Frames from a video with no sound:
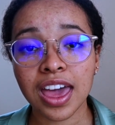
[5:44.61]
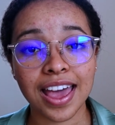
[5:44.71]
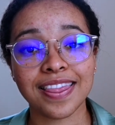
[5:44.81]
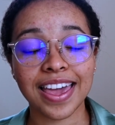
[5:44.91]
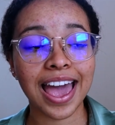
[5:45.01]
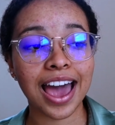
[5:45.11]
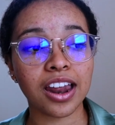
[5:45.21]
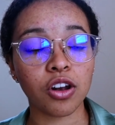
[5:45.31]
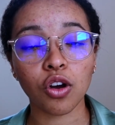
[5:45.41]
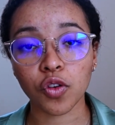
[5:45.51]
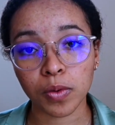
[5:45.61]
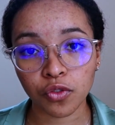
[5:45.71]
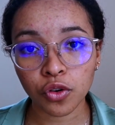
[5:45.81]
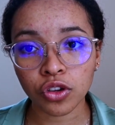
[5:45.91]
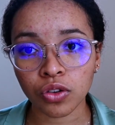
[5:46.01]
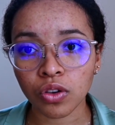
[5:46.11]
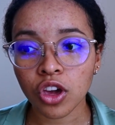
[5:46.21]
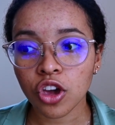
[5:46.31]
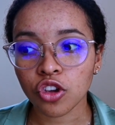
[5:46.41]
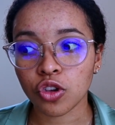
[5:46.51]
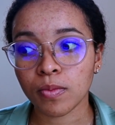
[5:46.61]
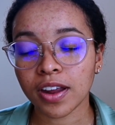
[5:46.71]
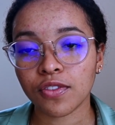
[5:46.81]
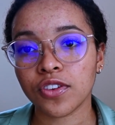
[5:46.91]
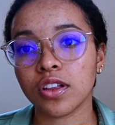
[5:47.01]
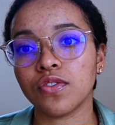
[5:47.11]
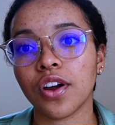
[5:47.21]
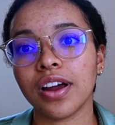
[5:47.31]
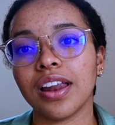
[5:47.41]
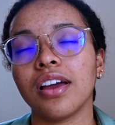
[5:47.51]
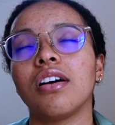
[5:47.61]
and they had an offer before you, you might feel very like,